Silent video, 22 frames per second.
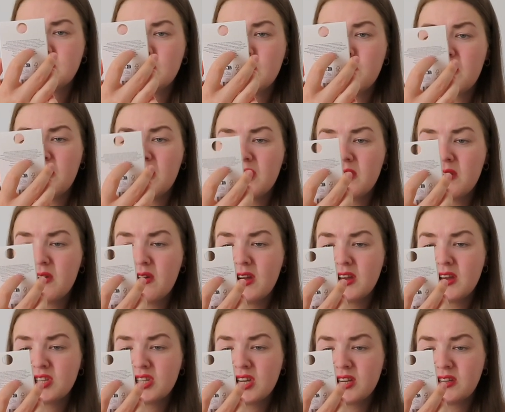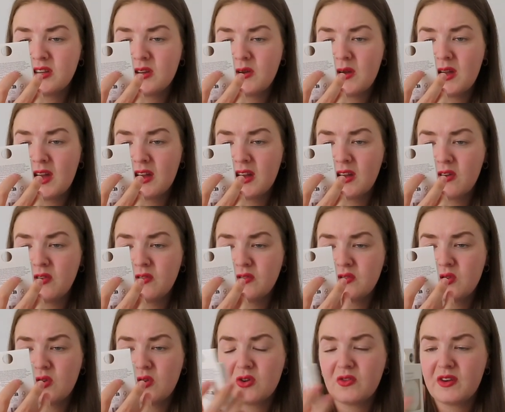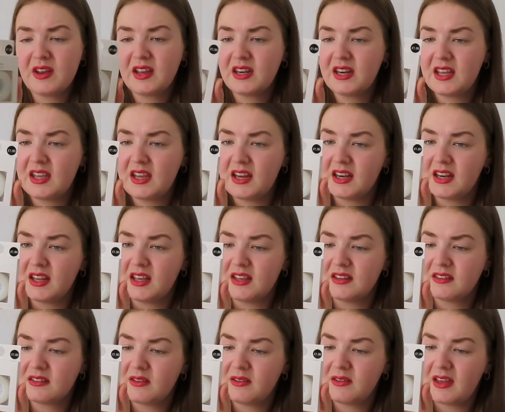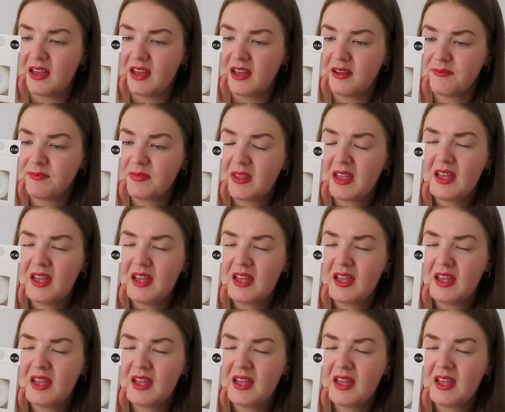to apply your eyeshadow and contouring neatly, so yeah.